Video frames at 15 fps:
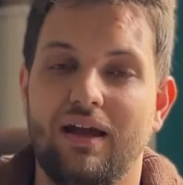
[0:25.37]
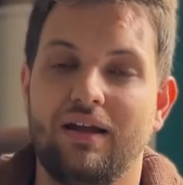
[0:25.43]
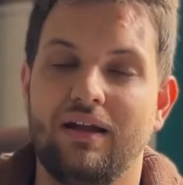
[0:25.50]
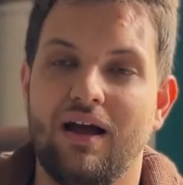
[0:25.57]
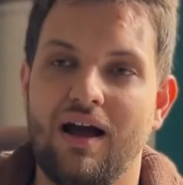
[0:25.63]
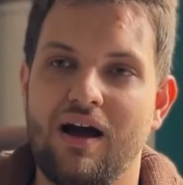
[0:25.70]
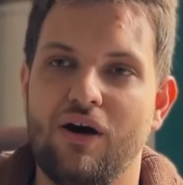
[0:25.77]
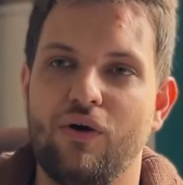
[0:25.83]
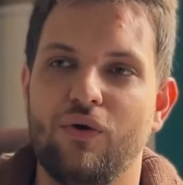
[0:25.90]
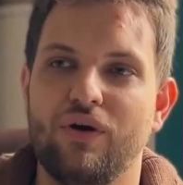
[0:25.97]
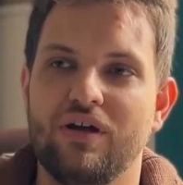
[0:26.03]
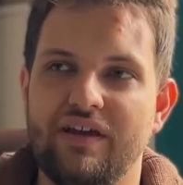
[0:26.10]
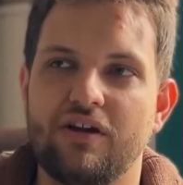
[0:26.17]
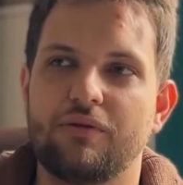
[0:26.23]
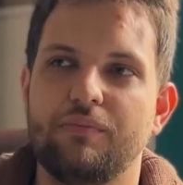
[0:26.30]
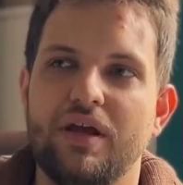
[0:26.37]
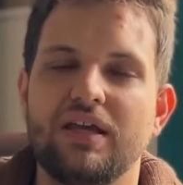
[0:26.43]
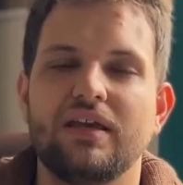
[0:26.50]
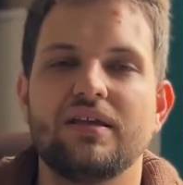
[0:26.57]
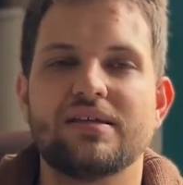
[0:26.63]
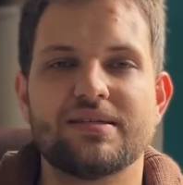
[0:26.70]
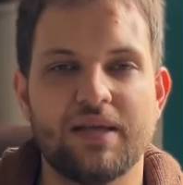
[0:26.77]
and how they're
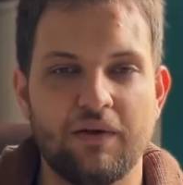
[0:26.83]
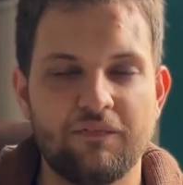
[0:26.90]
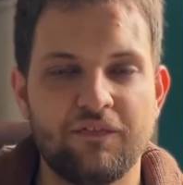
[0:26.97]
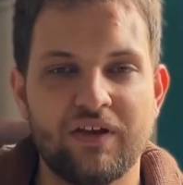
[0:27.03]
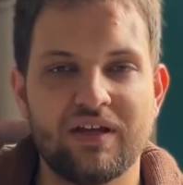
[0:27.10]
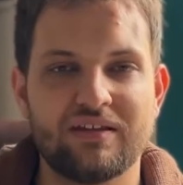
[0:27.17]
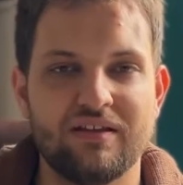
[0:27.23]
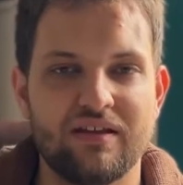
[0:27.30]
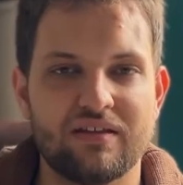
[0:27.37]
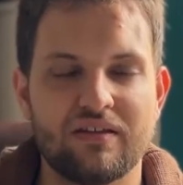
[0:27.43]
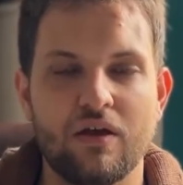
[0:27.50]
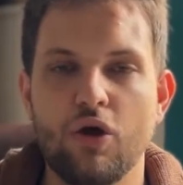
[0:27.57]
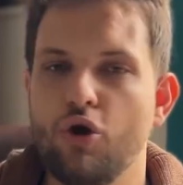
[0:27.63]
making something that